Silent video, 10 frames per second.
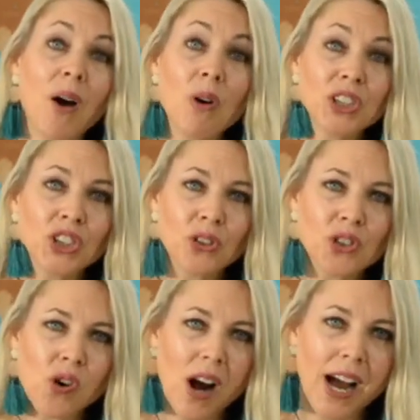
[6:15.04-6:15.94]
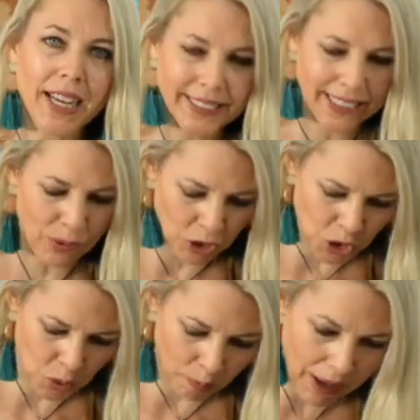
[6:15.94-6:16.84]
I want you to try and see
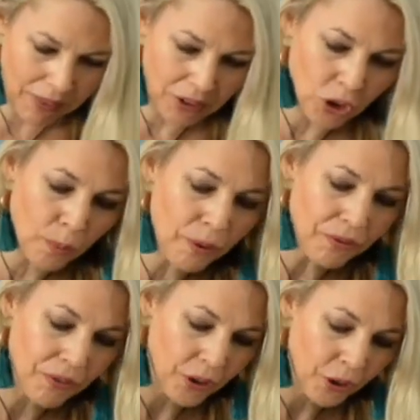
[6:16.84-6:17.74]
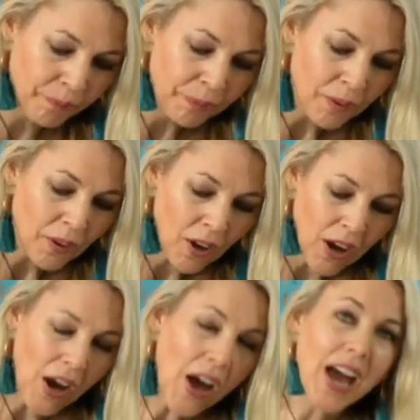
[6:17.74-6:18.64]
which method you prefer
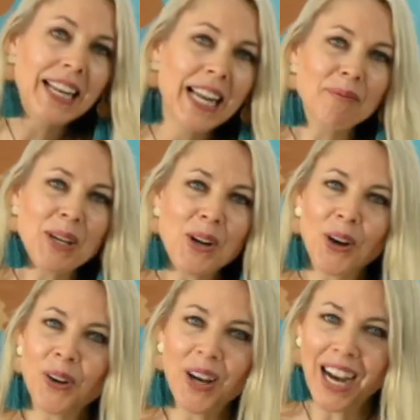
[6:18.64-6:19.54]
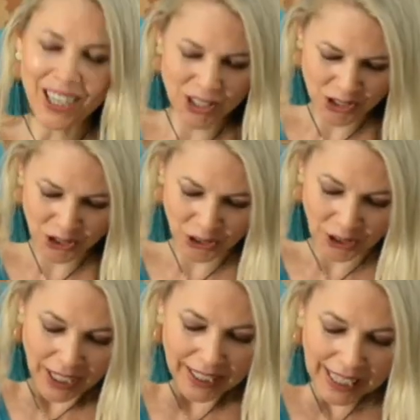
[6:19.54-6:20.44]
and let me know how you do.
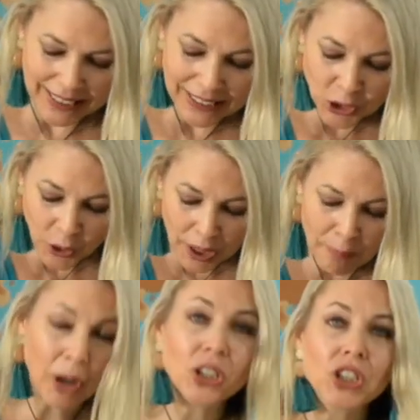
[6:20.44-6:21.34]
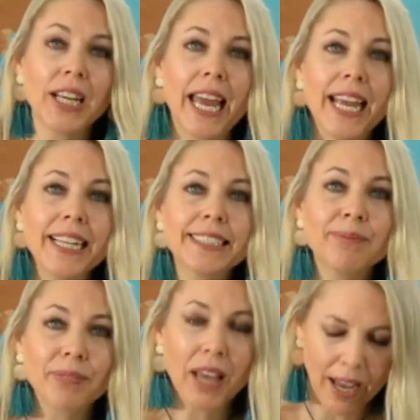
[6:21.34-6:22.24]
Guys, enjoy poaching eggs.
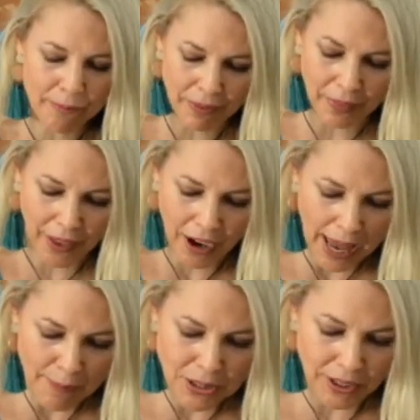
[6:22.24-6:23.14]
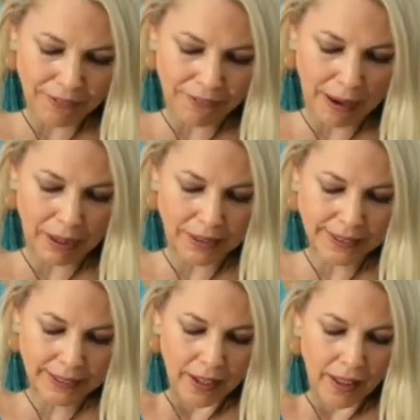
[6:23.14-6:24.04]
They are absolutely
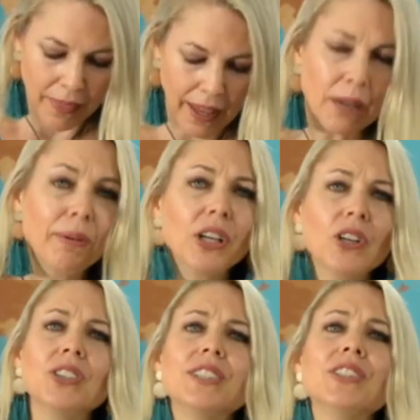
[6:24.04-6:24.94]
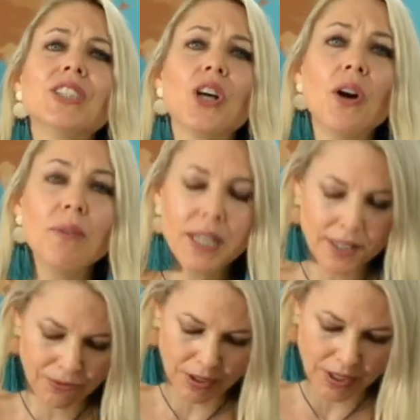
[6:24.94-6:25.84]
fabulous. They can be used in so many
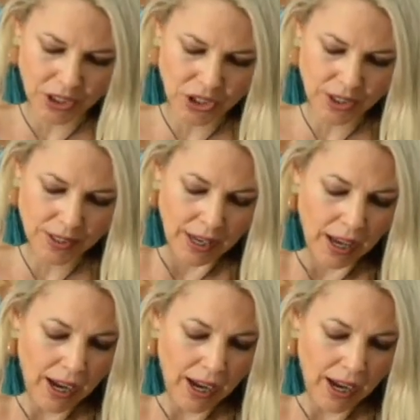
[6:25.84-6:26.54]
different dishes,